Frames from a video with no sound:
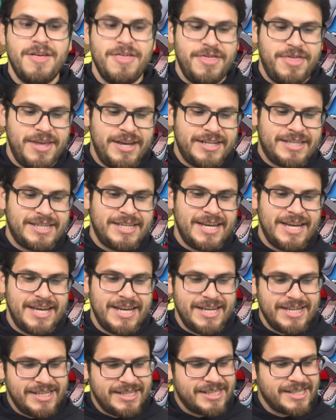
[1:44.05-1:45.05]
this
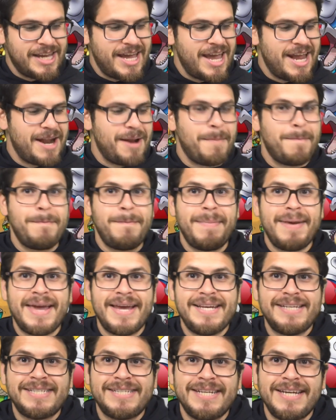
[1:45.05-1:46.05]
is an
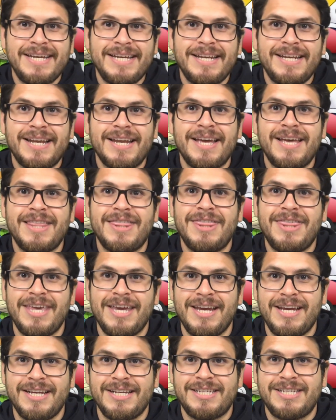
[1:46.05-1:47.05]
amazing
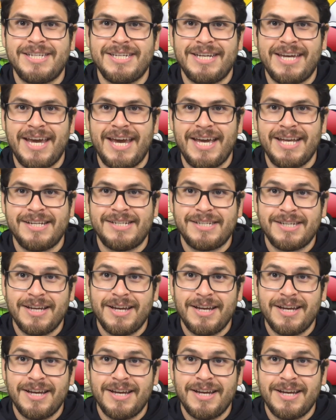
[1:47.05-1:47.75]
thing to get.